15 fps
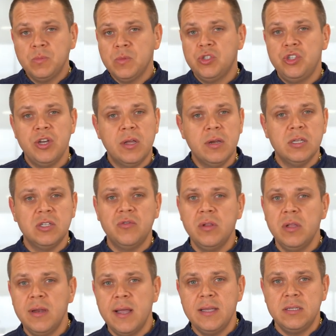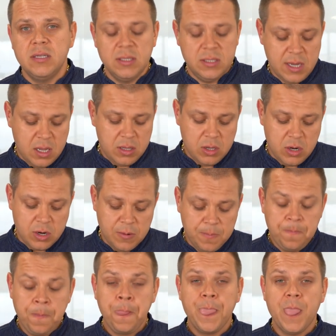Chicken is really nice and tender.
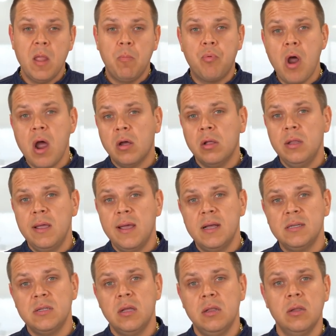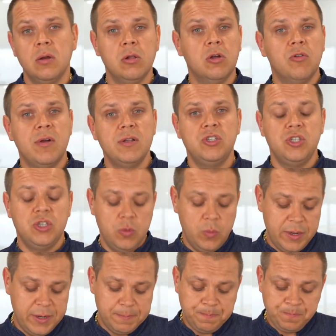The broccoli has that little crunch to
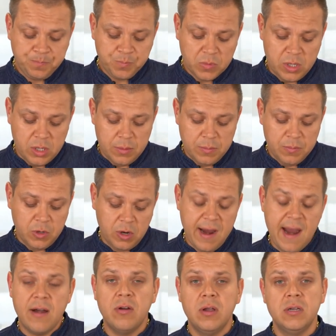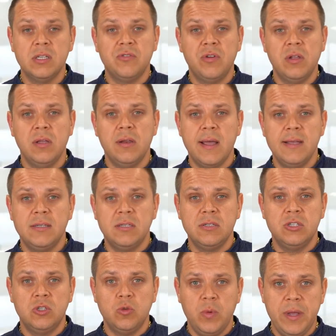it. The carrot is really nice
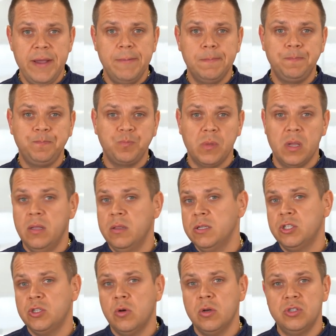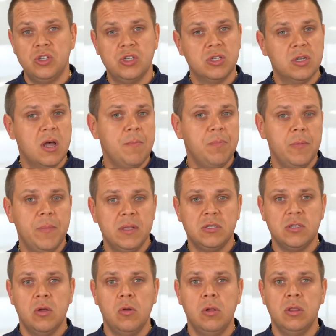and sweet. And the sauce just complements
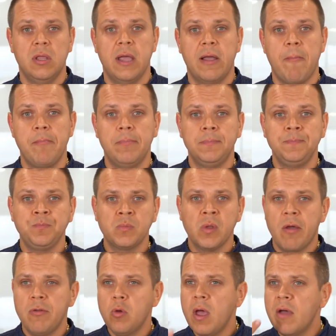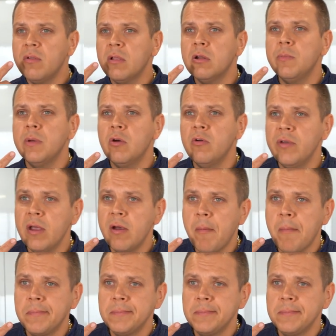the whole thing. Do I have a little bit over here?